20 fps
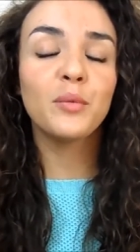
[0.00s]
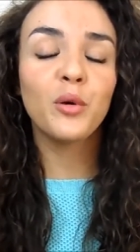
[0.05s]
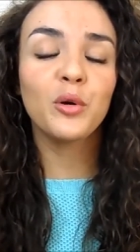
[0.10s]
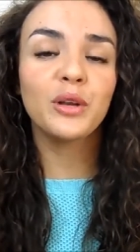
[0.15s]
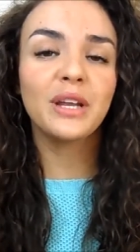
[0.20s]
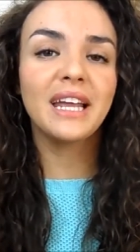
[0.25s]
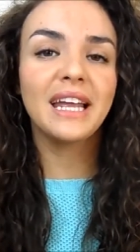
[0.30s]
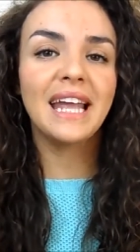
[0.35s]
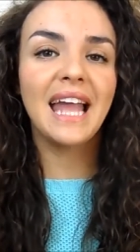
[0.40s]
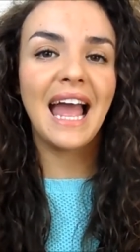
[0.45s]

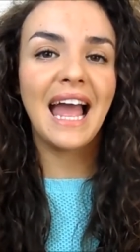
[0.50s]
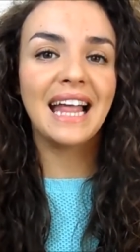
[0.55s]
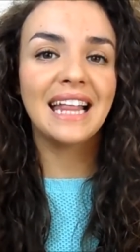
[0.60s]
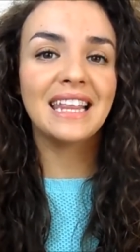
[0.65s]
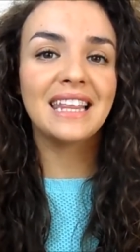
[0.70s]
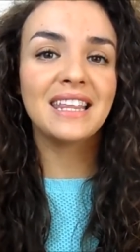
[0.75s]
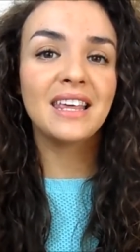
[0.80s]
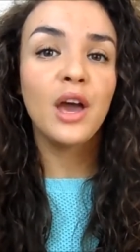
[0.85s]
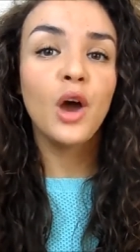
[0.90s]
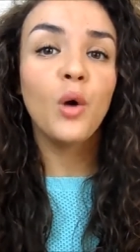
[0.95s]
body
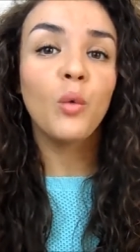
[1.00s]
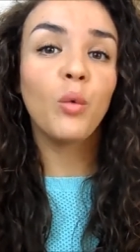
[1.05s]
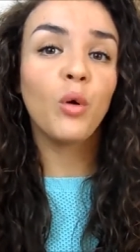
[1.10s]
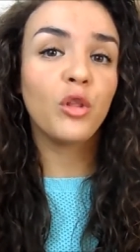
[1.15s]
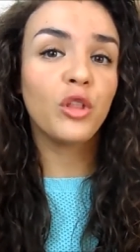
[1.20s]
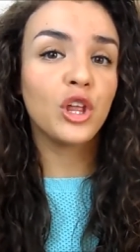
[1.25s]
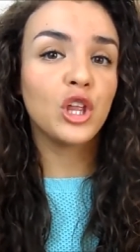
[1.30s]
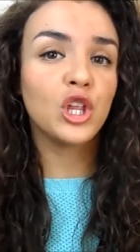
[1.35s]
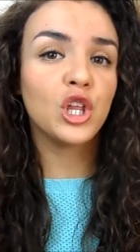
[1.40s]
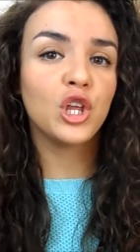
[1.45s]
and
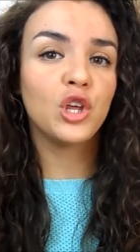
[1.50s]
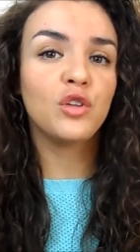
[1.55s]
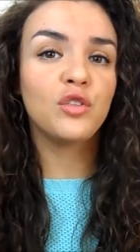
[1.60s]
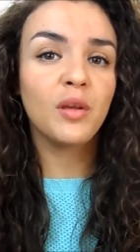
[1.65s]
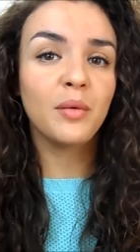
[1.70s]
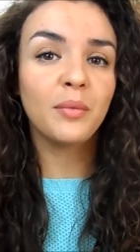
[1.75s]
what they do.